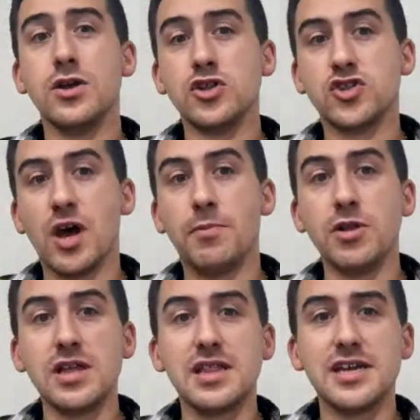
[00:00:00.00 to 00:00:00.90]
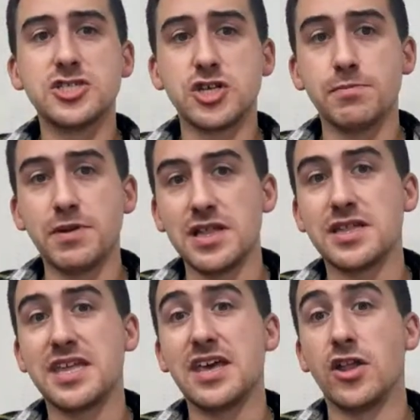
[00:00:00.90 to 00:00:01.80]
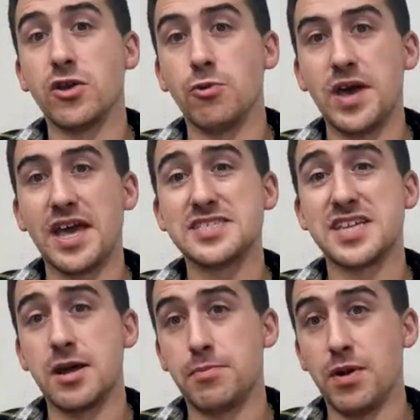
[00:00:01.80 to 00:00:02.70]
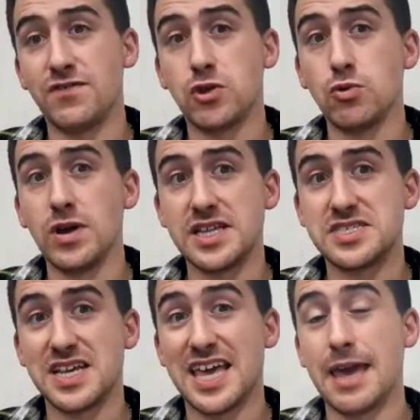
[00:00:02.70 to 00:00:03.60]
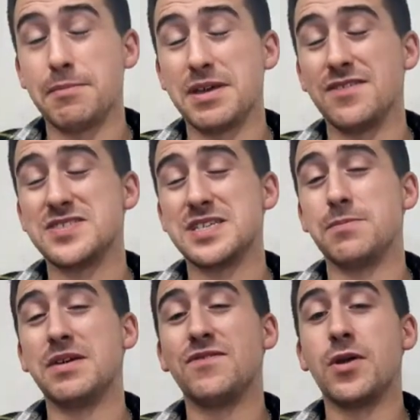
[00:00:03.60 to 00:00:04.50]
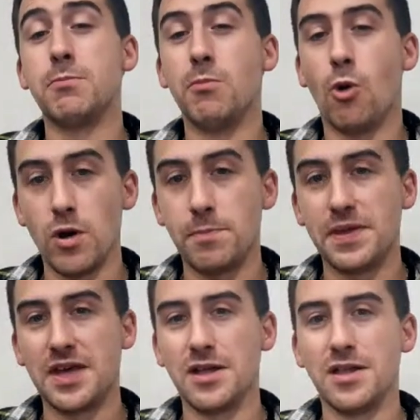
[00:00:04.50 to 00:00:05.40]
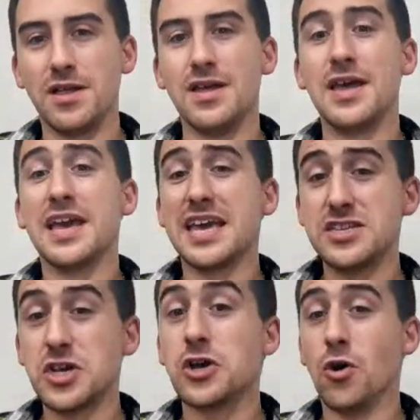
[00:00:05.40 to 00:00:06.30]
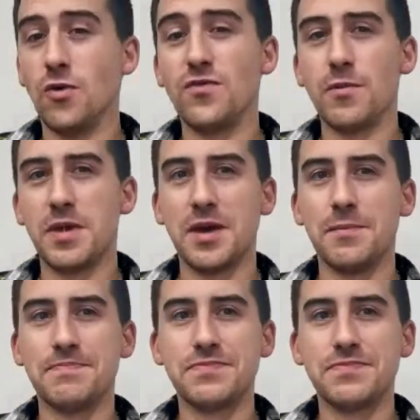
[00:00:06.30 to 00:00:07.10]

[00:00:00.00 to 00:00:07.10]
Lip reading: Double eligibility on the wings and above 2 hits a game gives him even more appeal. He's a go for me.